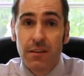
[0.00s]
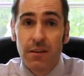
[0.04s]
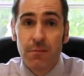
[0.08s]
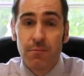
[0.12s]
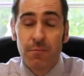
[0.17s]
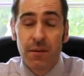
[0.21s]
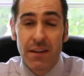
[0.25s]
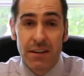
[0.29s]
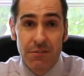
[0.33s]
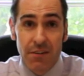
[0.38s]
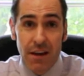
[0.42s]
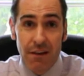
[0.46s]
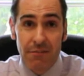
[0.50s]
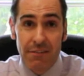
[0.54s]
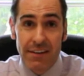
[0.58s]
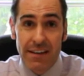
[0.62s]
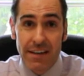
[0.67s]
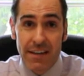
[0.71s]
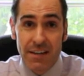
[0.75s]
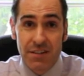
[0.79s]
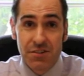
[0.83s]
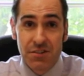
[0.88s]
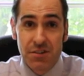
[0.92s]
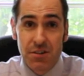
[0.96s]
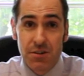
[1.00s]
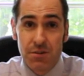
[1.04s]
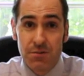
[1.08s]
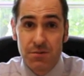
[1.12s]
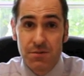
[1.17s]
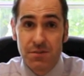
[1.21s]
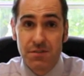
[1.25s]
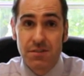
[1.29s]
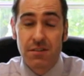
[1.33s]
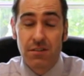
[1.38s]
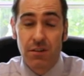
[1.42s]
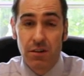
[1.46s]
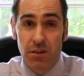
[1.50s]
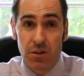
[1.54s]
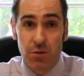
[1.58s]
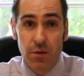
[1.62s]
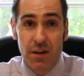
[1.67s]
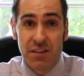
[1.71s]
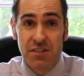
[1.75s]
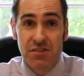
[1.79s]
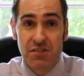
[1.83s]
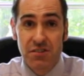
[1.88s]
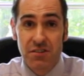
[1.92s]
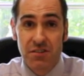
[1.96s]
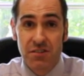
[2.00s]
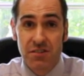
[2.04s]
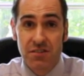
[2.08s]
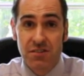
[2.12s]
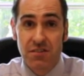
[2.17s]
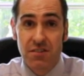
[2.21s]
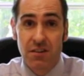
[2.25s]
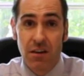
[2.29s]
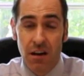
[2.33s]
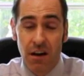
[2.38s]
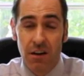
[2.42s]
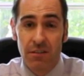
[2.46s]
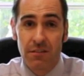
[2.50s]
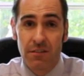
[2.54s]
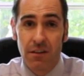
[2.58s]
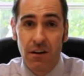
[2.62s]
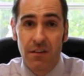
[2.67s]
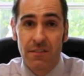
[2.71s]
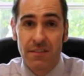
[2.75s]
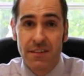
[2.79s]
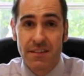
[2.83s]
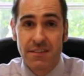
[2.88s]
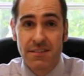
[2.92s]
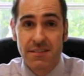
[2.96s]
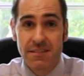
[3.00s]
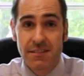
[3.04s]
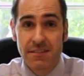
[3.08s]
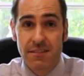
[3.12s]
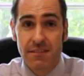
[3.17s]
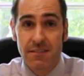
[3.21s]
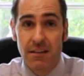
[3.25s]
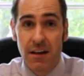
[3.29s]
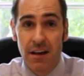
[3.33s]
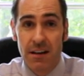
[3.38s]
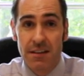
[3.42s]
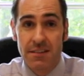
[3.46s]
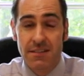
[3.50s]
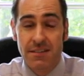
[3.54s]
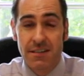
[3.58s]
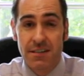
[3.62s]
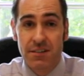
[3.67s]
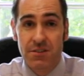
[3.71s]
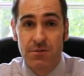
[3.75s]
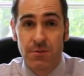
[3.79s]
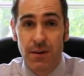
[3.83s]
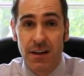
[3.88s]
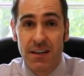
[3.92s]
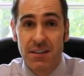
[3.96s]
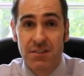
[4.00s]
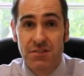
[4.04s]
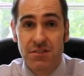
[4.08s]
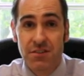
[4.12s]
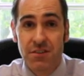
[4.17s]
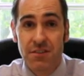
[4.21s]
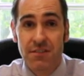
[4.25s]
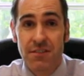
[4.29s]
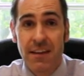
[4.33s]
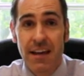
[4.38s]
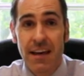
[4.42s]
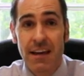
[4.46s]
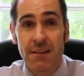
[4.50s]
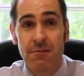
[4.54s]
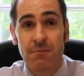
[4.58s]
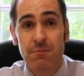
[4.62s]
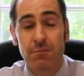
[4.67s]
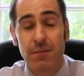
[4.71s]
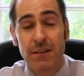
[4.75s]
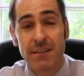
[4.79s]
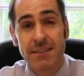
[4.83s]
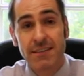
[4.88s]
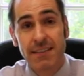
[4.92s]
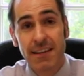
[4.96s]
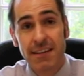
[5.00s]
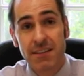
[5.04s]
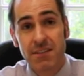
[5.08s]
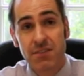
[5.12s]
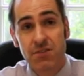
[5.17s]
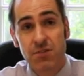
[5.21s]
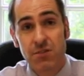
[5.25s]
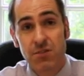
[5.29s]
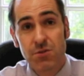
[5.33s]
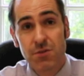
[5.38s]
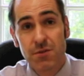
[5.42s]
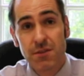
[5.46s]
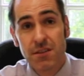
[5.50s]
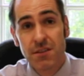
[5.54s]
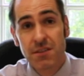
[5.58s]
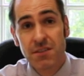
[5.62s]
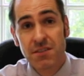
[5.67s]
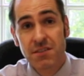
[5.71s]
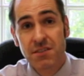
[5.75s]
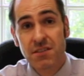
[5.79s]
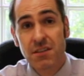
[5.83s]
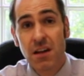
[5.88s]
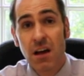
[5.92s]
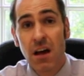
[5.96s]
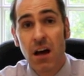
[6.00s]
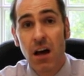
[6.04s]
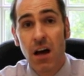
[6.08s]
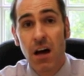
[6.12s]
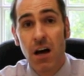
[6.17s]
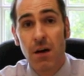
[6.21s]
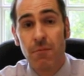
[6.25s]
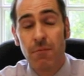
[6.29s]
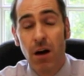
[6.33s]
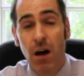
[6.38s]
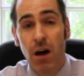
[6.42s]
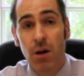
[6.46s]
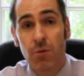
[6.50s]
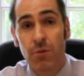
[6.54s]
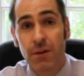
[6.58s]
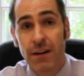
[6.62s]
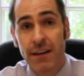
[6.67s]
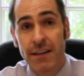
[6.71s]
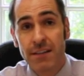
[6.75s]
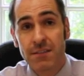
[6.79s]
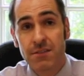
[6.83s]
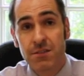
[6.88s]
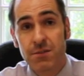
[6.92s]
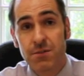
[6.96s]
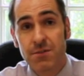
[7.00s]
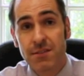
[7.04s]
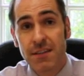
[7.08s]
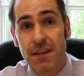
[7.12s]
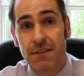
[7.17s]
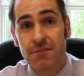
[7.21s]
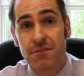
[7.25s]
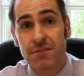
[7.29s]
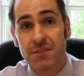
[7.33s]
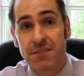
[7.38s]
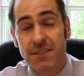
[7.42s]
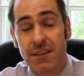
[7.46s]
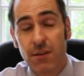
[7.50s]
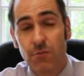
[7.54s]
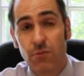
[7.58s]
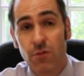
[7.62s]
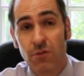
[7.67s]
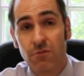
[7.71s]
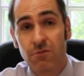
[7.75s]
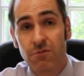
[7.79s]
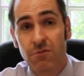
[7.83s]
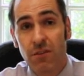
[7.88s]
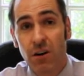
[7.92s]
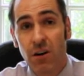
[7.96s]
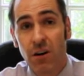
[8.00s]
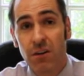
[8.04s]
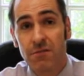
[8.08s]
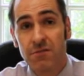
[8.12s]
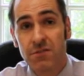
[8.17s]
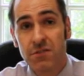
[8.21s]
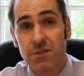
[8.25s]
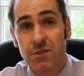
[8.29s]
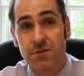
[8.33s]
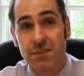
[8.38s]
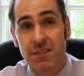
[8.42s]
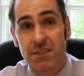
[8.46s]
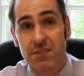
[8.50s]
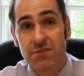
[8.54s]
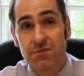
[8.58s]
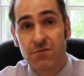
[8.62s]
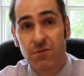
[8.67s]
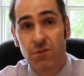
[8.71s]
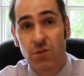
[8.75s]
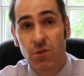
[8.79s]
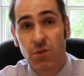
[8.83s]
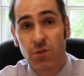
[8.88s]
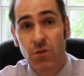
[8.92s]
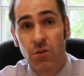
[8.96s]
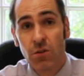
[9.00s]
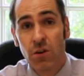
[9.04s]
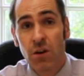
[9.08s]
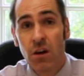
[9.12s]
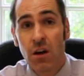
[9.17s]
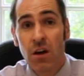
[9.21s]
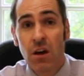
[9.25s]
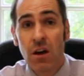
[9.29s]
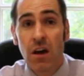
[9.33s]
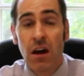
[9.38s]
But if you have any issues or questions on this situation, then please get in touch with us. 01827 715 264.